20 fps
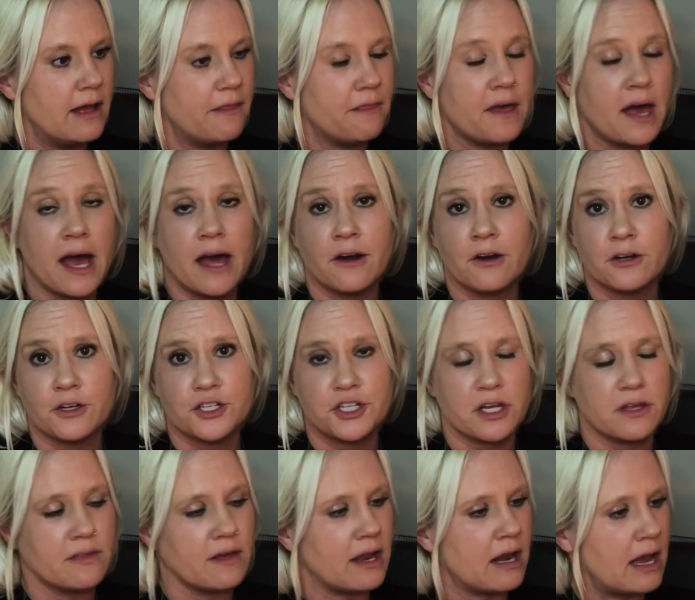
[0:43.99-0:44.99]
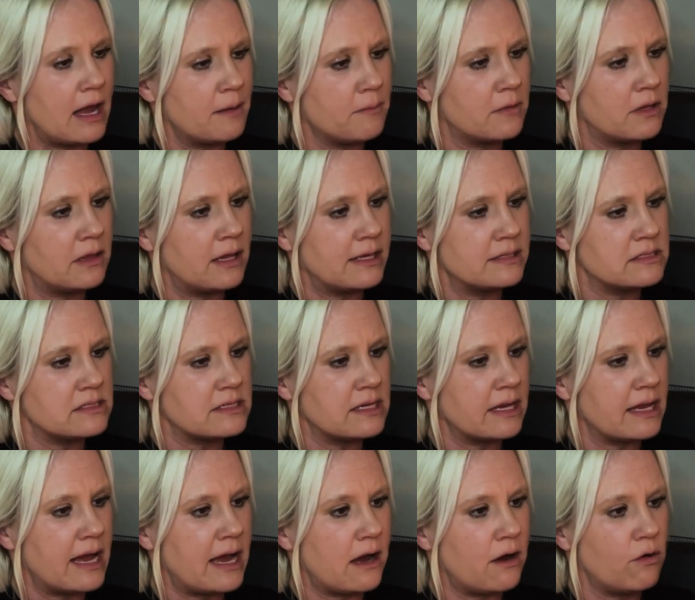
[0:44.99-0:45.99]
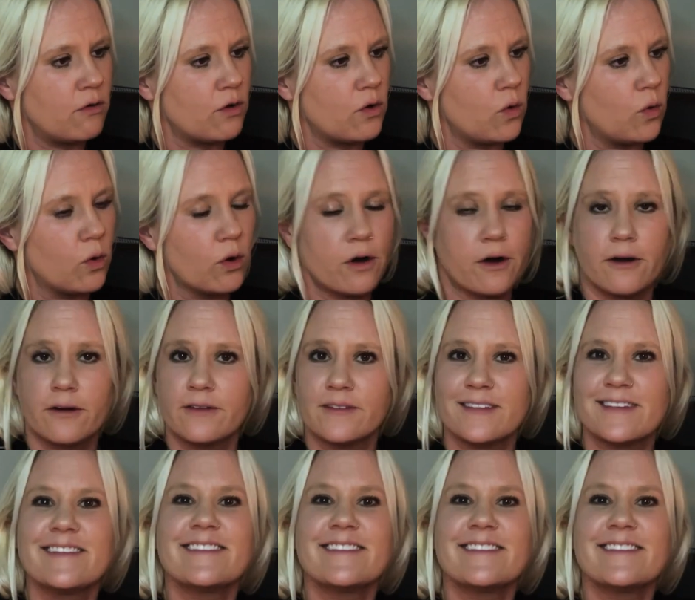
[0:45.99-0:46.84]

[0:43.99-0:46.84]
the energy that I'm cleansing out or